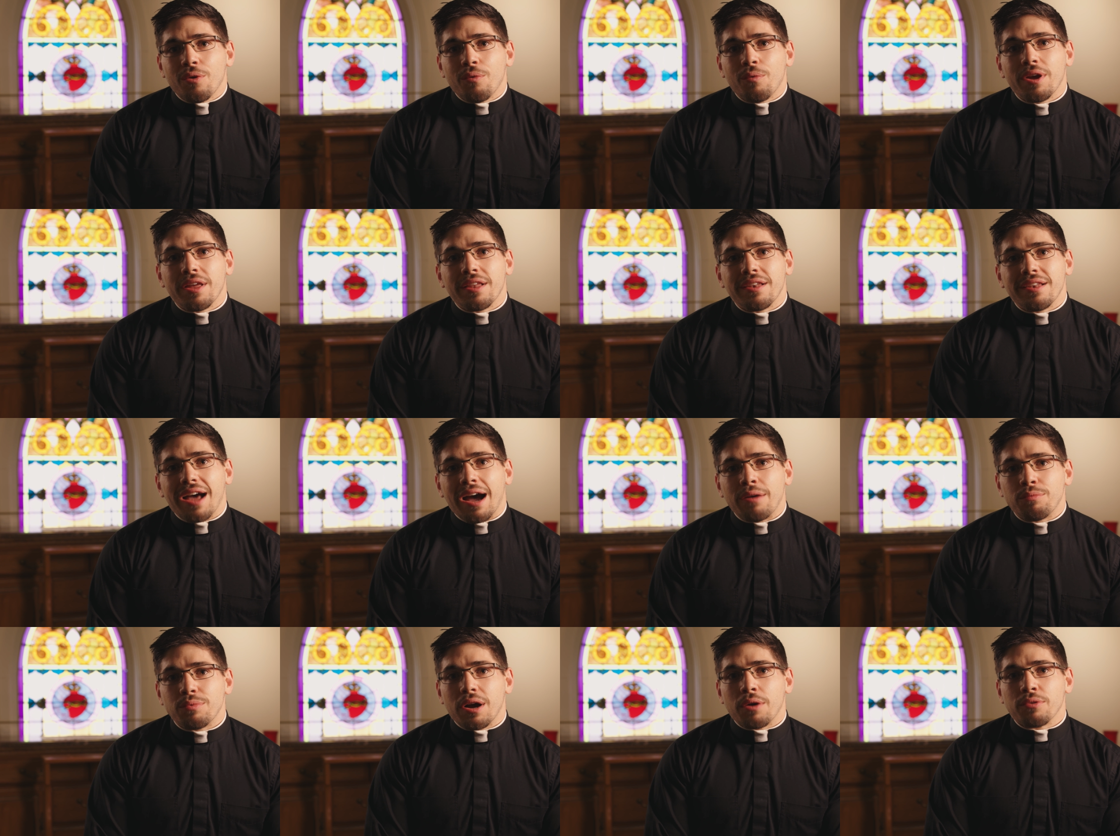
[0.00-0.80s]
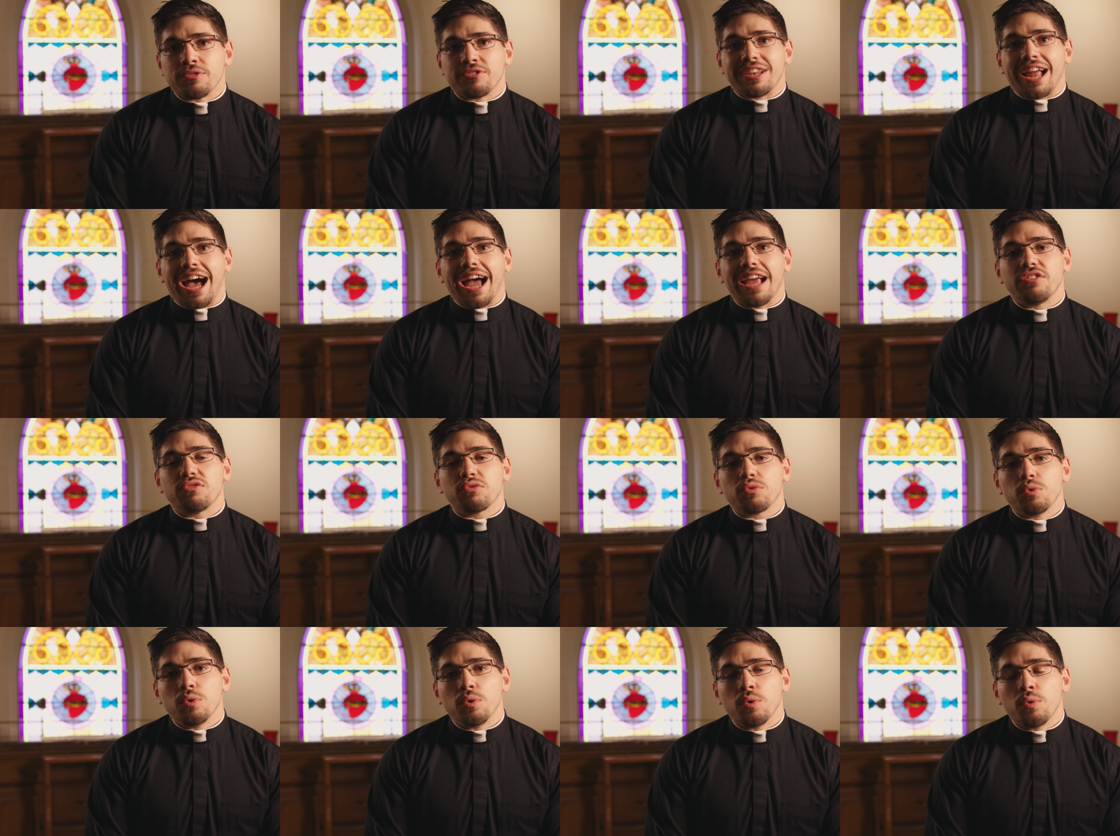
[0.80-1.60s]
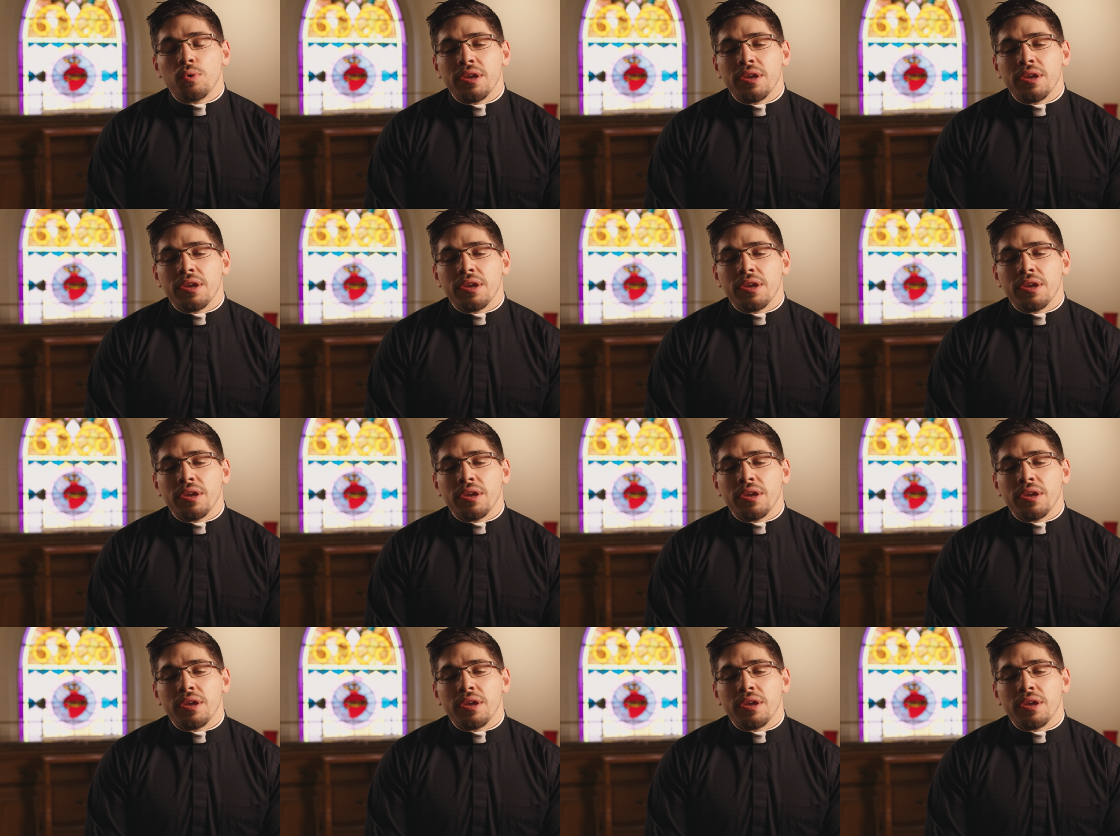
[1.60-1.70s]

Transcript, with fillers: When I was in high school,